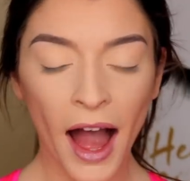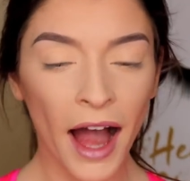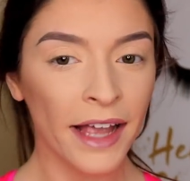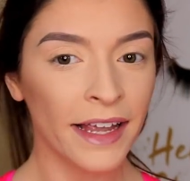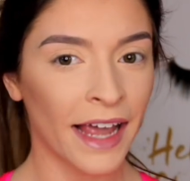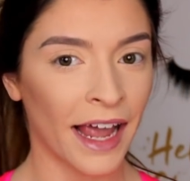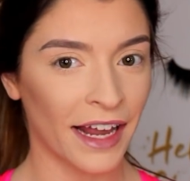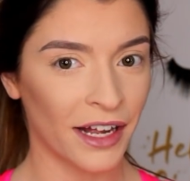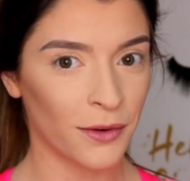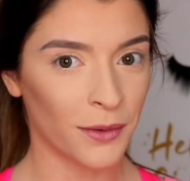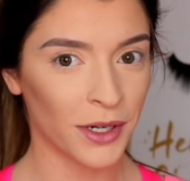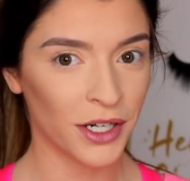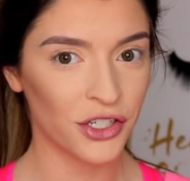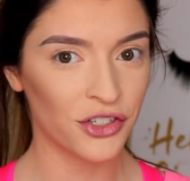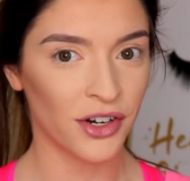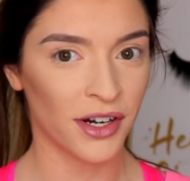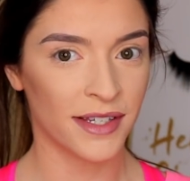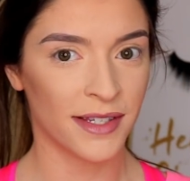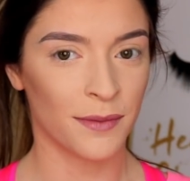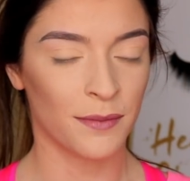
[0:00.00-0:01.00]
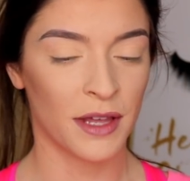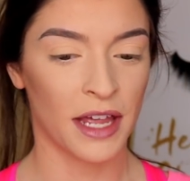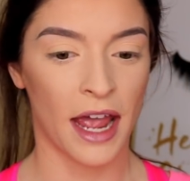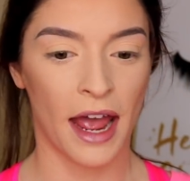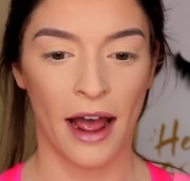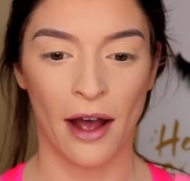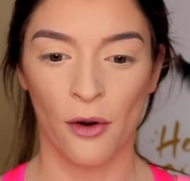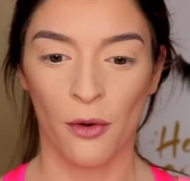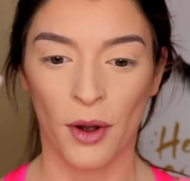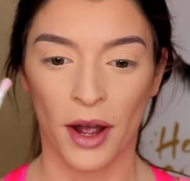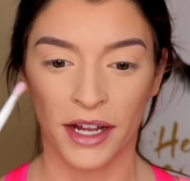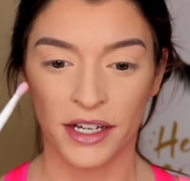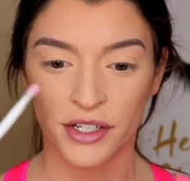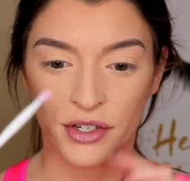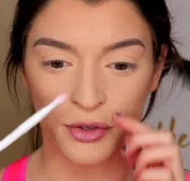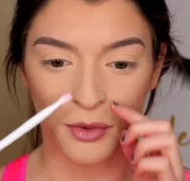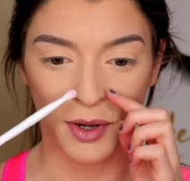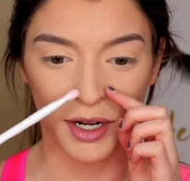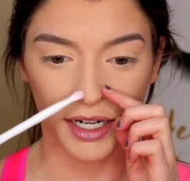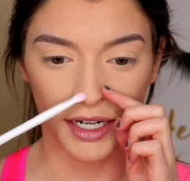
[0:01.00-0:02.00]
I kind of want to try something out. I
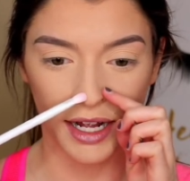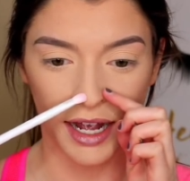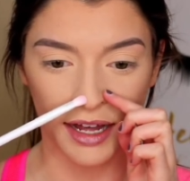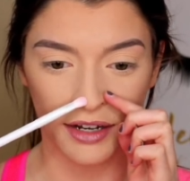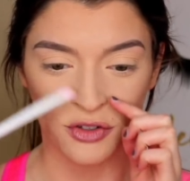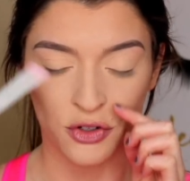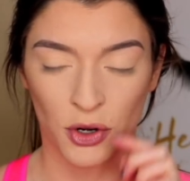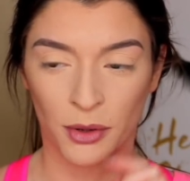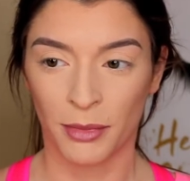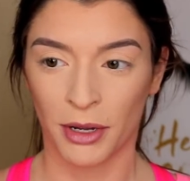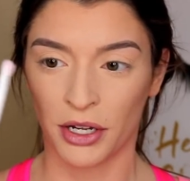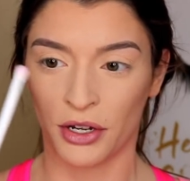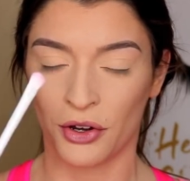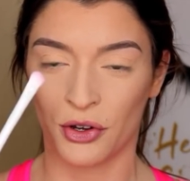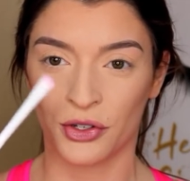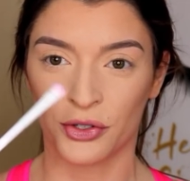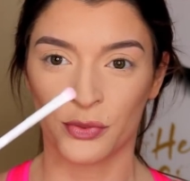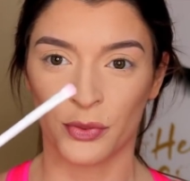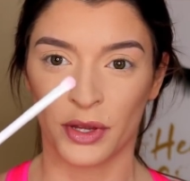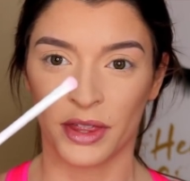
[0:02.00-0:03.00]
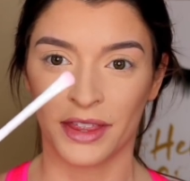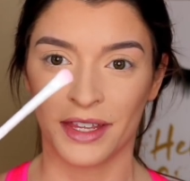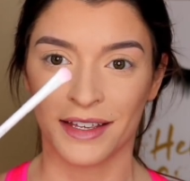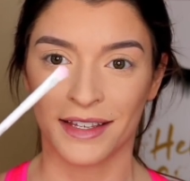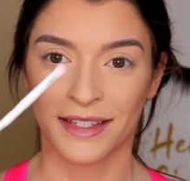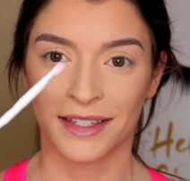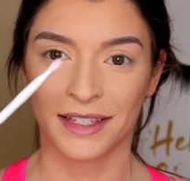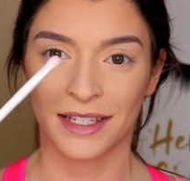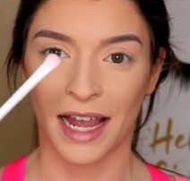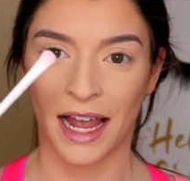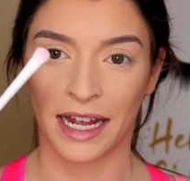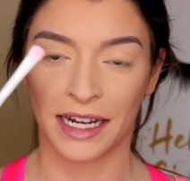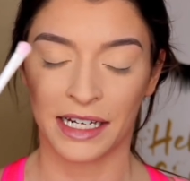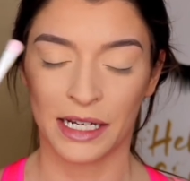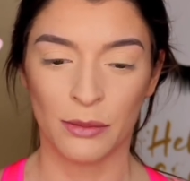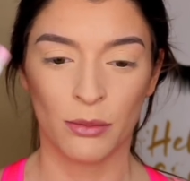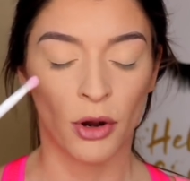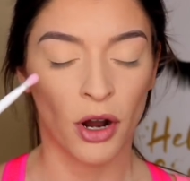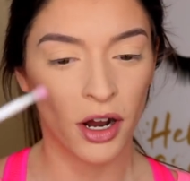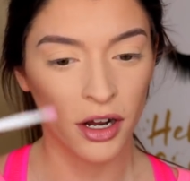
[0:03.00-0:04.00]
do want to contour my nose with this
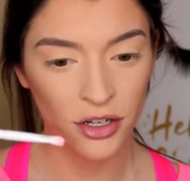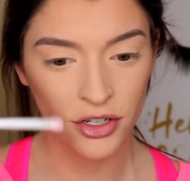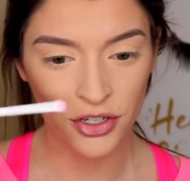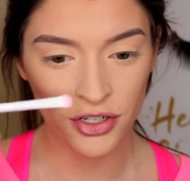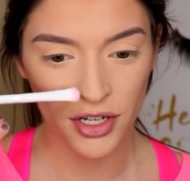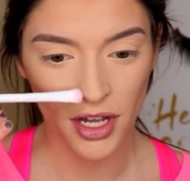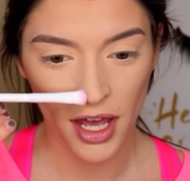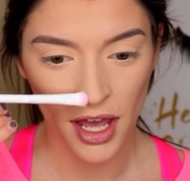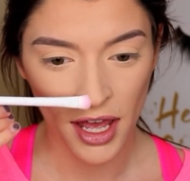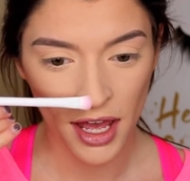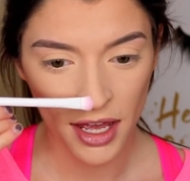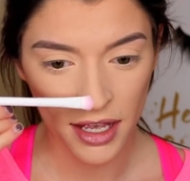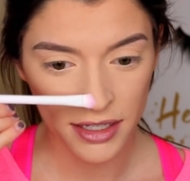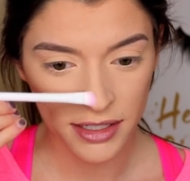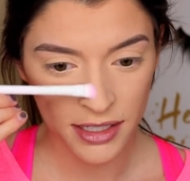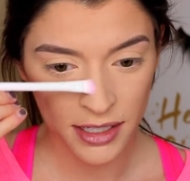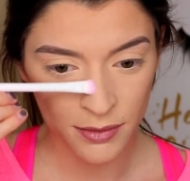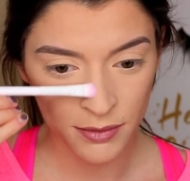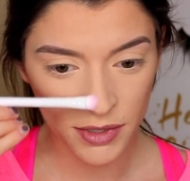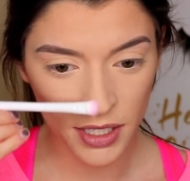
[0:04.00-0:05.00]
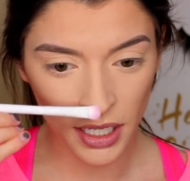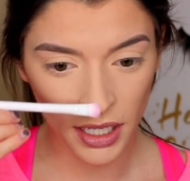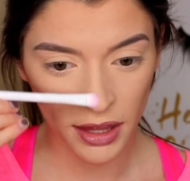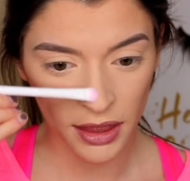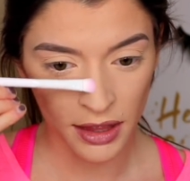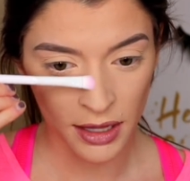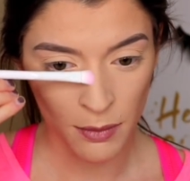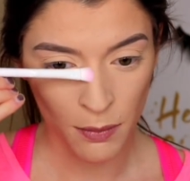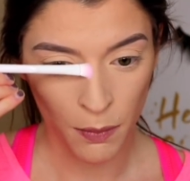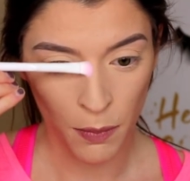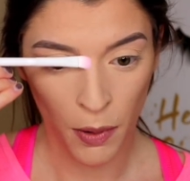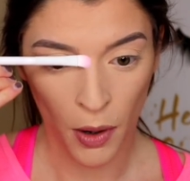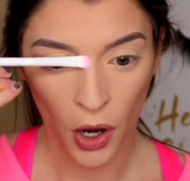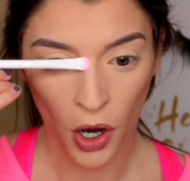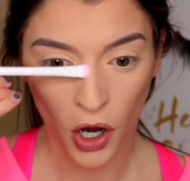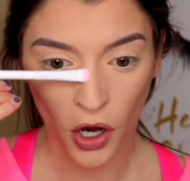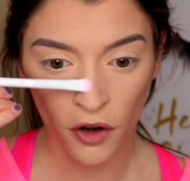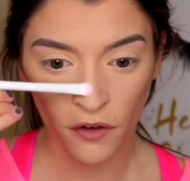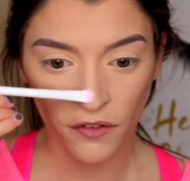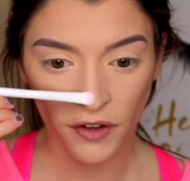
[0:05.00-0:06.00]
tiny brush. Seems like the
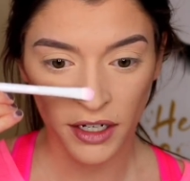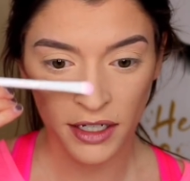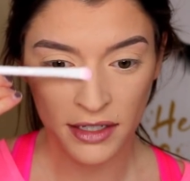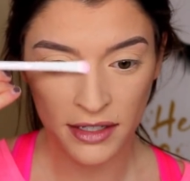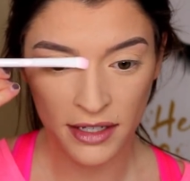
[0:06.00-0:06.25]
perfect